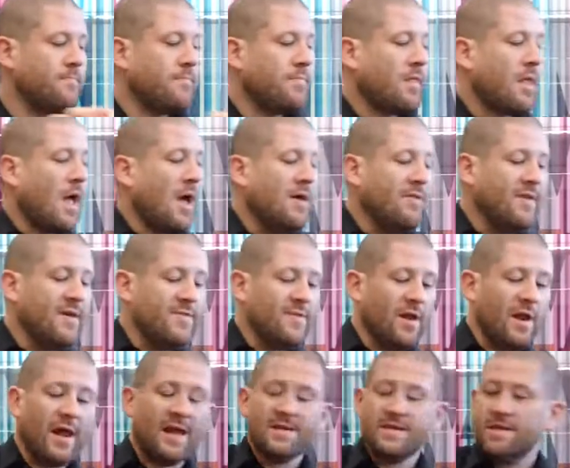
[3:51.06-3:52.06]
And then the
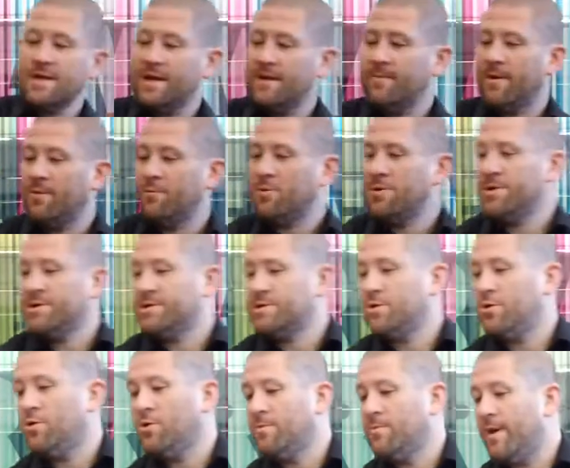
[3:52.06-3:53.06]
last game I wanted to
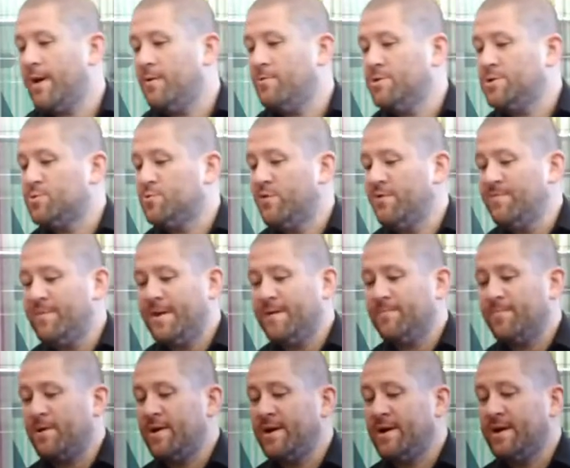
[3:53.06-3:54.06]
talk about, which we've
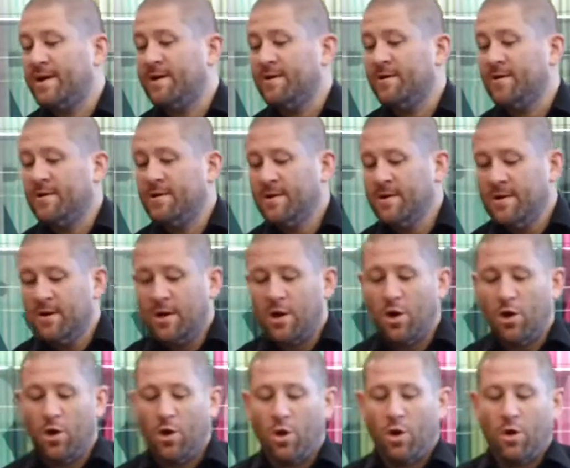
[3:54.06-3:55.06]
been playing a
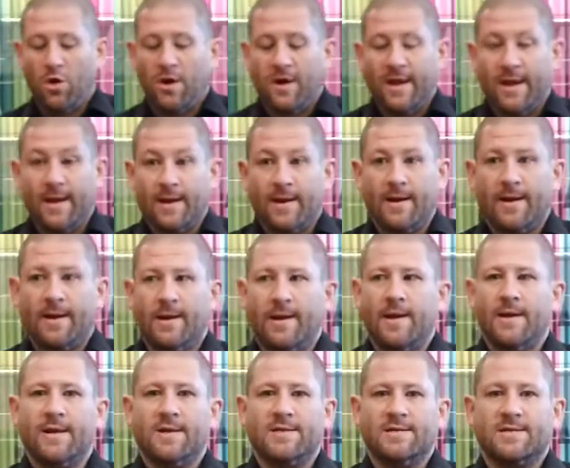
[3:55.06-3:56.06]
lot lately,
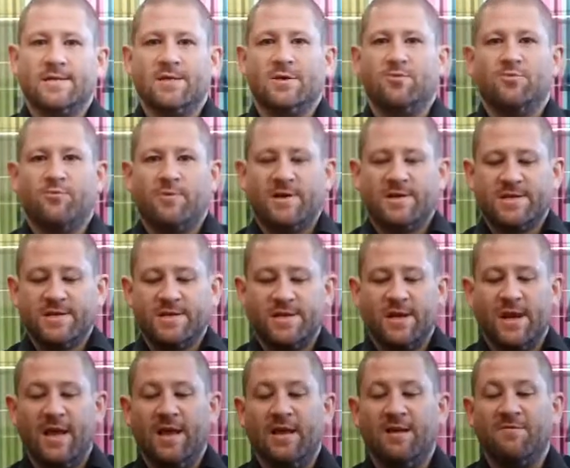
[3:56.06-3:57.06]
is the
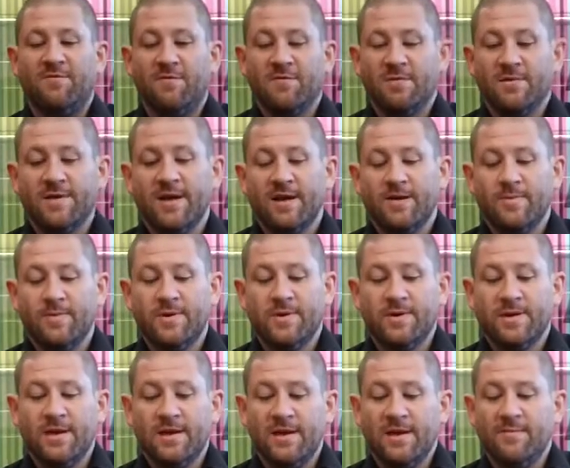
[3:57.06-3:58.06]
Resident Evil deck
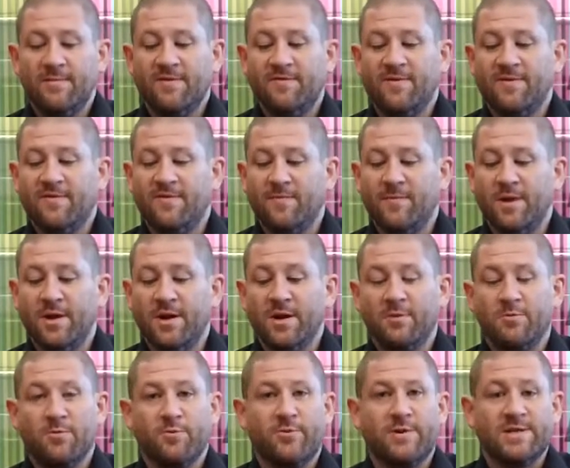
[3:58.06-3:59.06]
building game. If you're
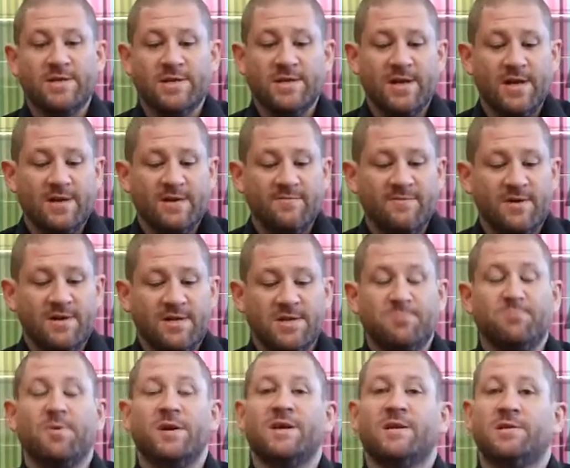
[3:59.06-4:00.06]
familiar with Resident Evil, it's
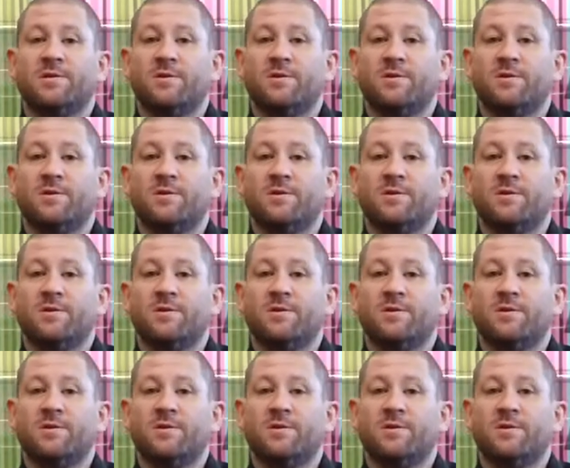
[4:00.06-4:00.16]
based